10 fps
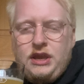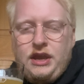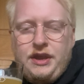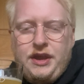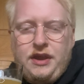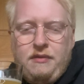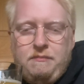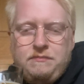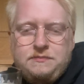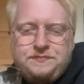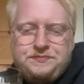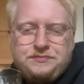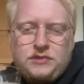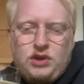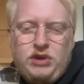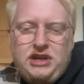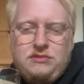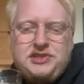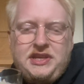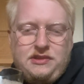Um, when I
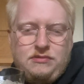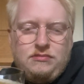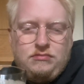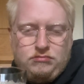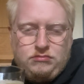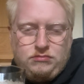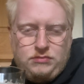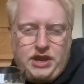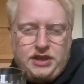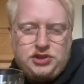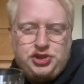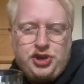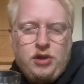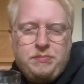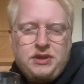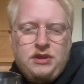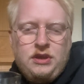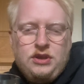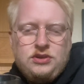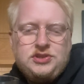was in uh, the shop,
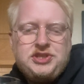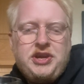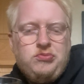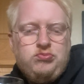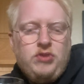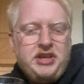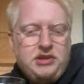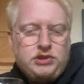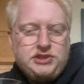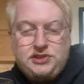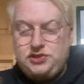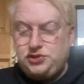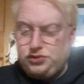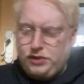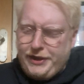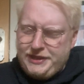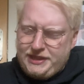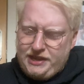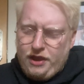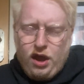because I really wanted to try
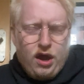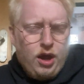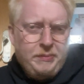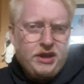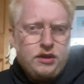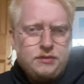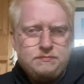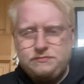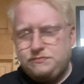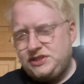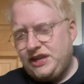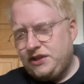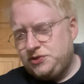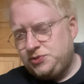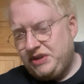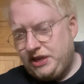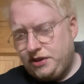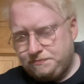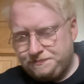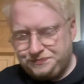the Arbor Talus beer,
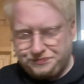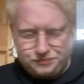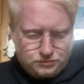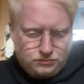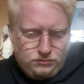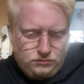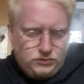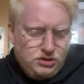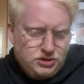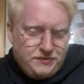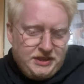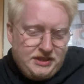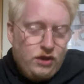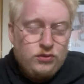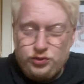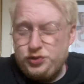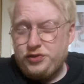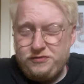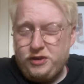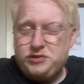because I've had that on good
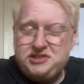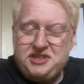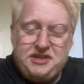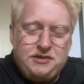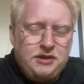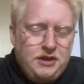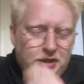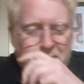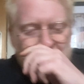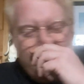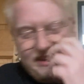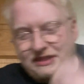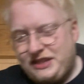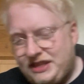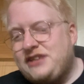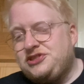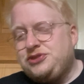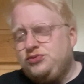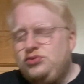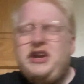authority. Uh, that that's a
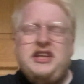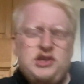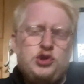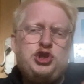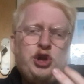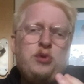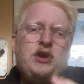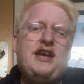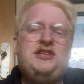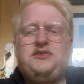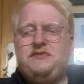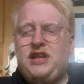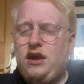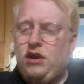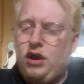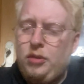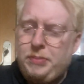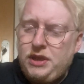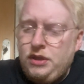really good showcase of that hop.